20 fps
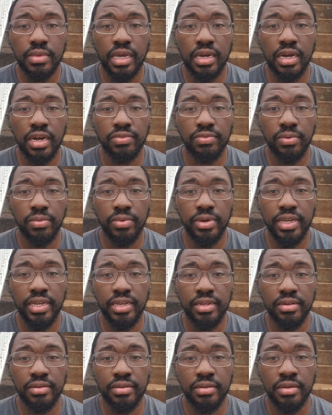for weed
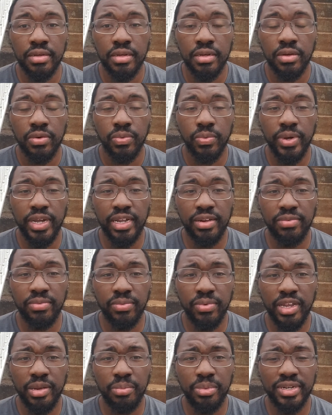
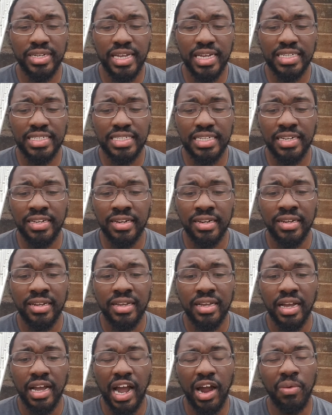protection.
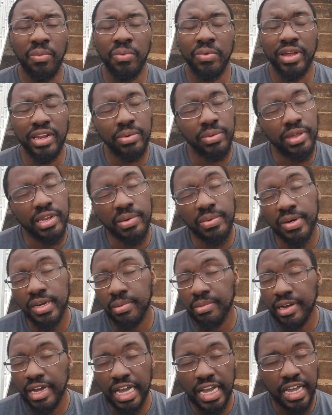I really, really want to
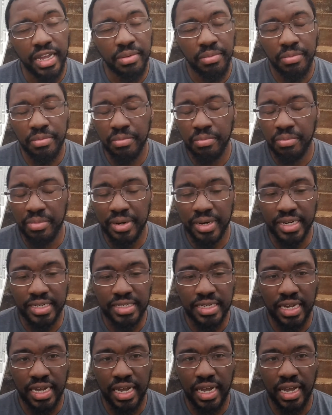buy it, but
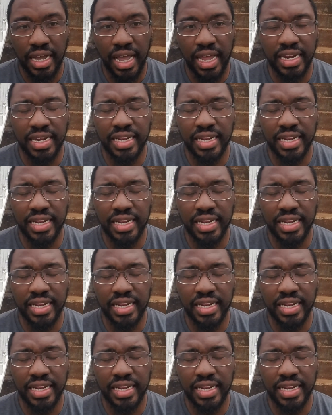I